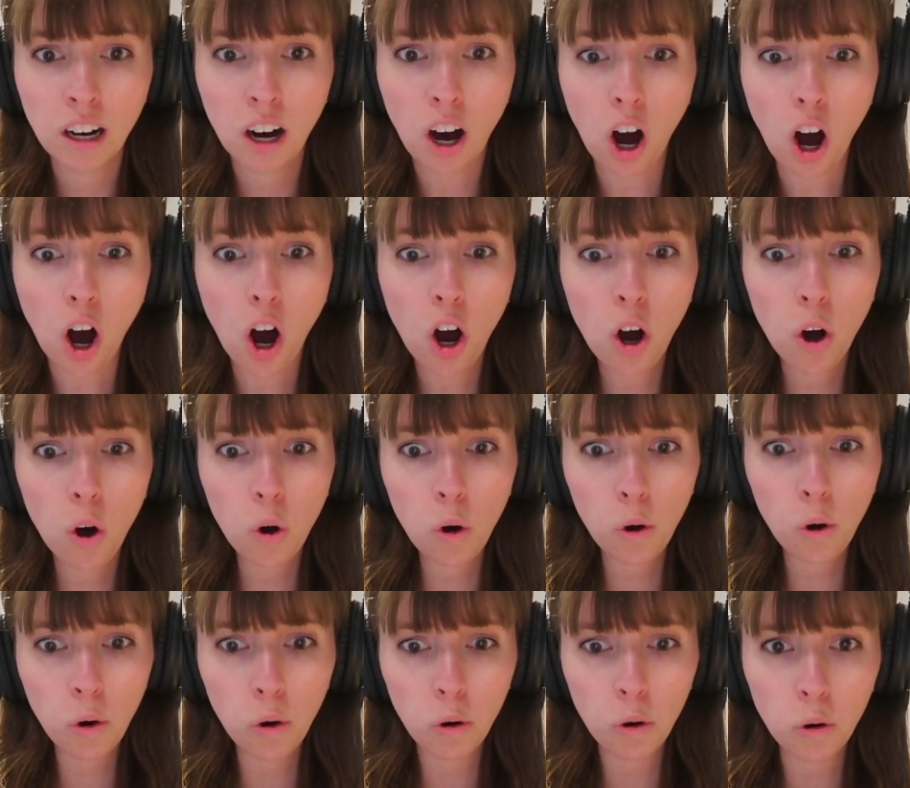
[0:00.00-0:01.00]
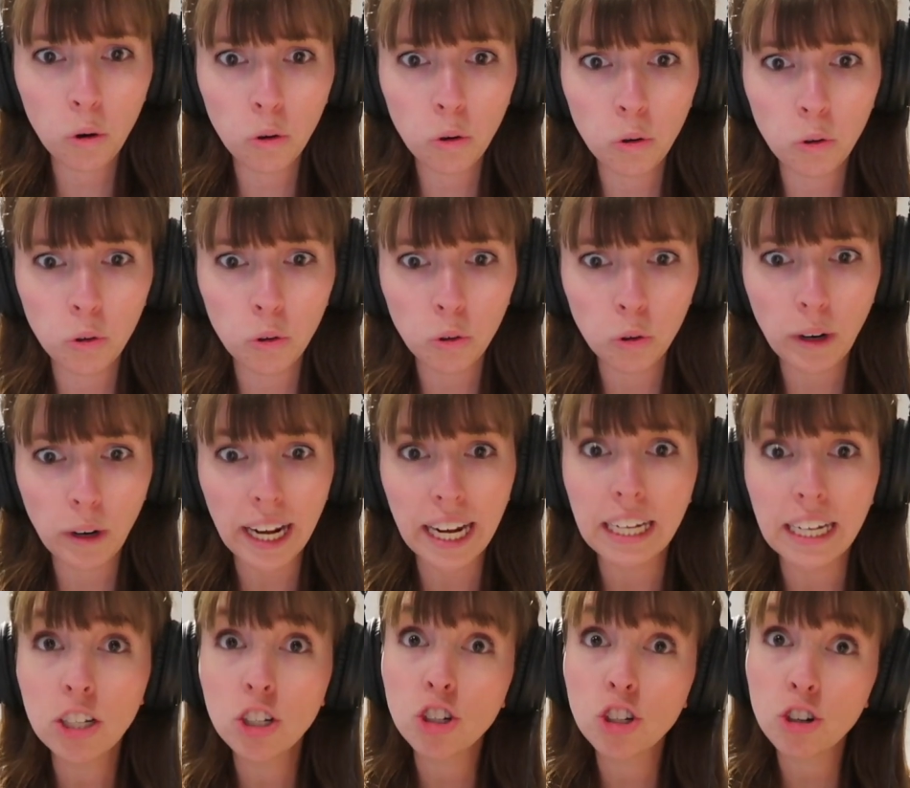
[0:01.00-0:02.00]
Oh,
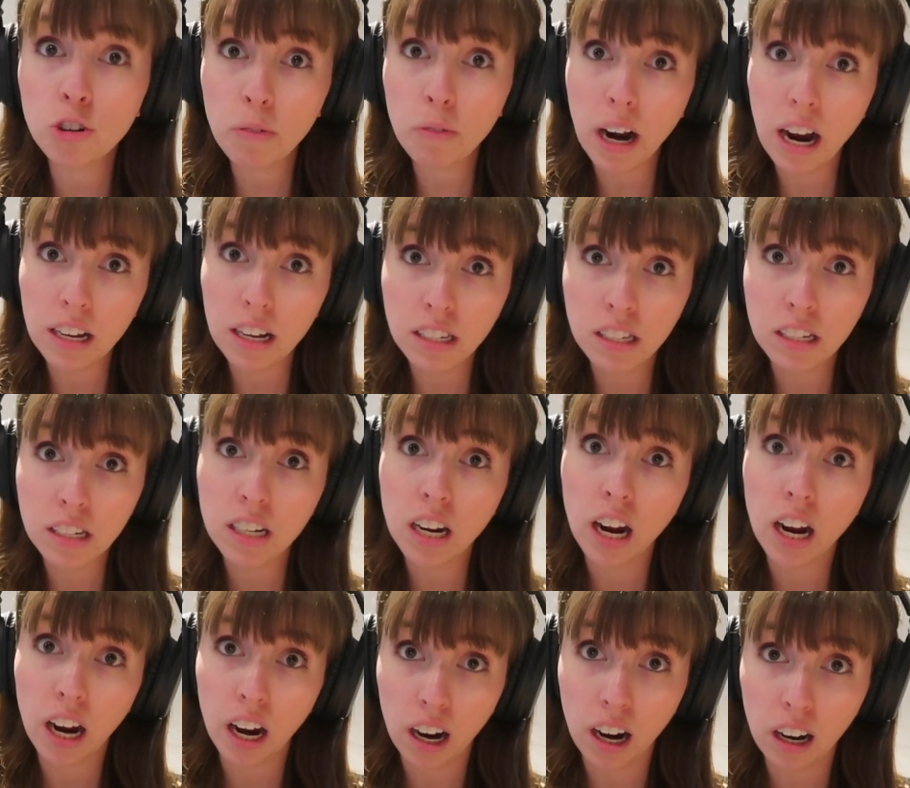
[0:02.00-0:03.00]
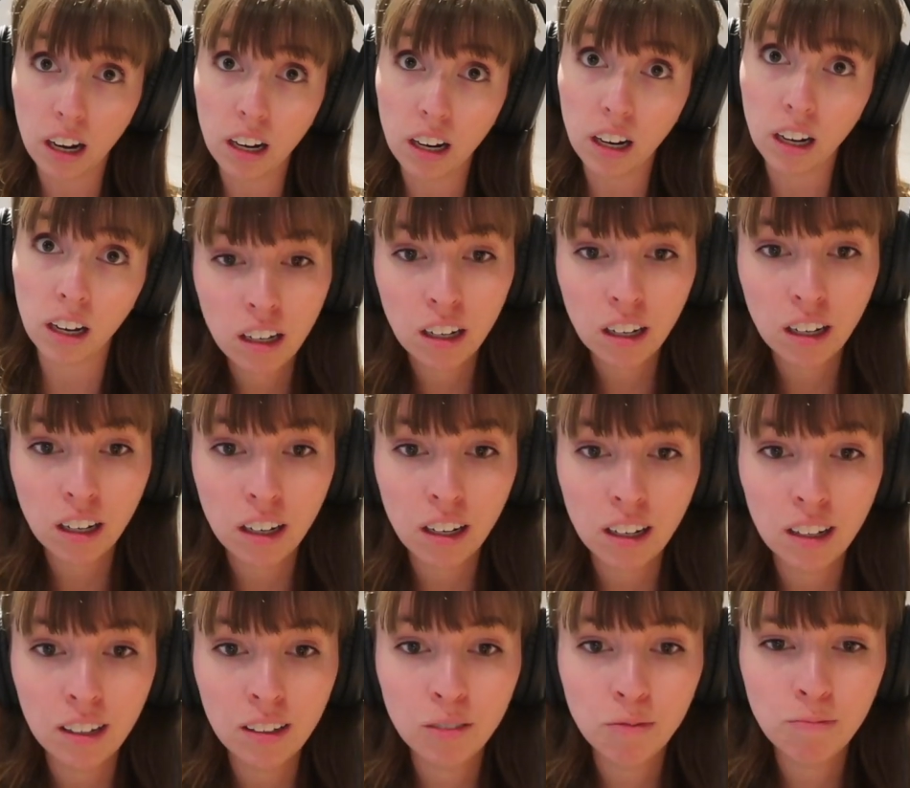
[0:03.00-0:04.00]
interesting.
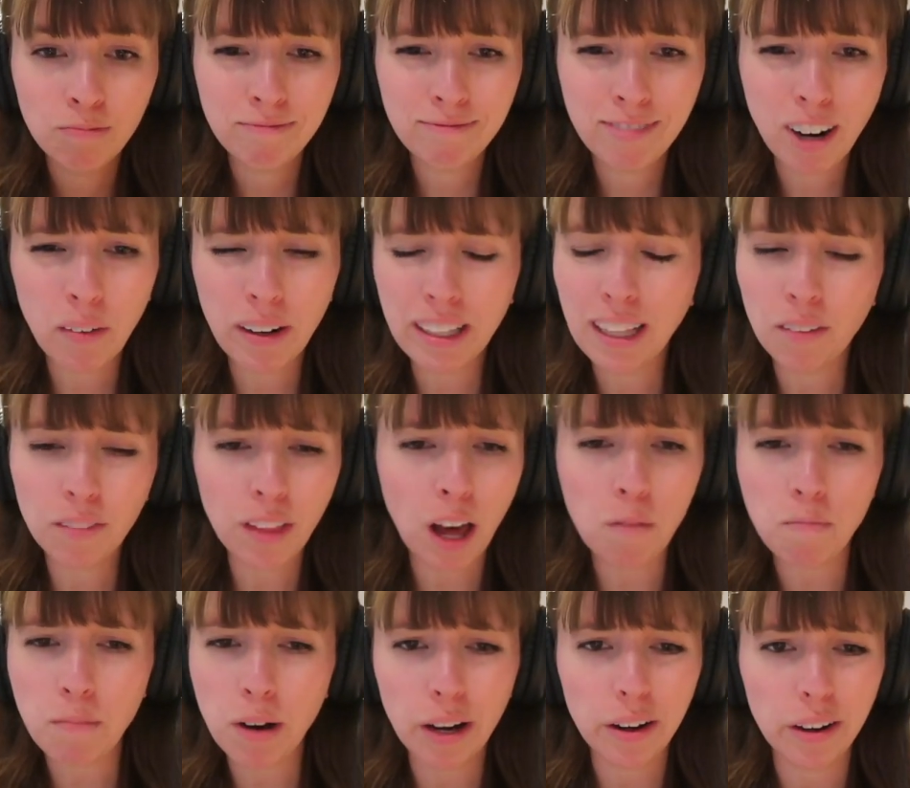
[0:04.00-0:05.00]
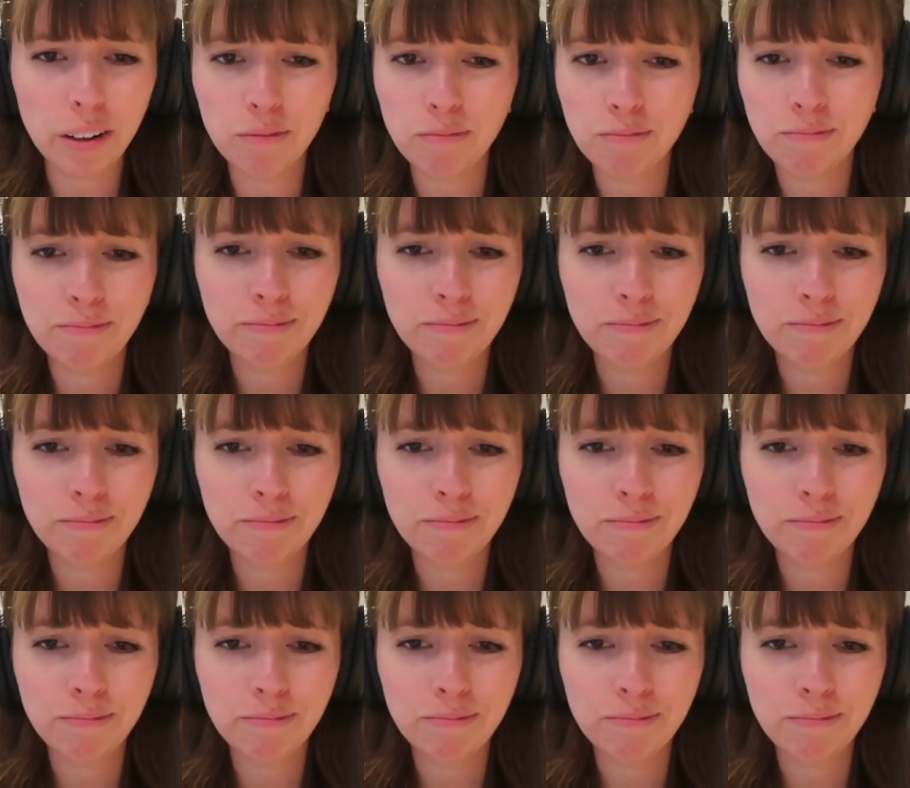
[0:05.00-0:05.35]
Oh, I love that bird.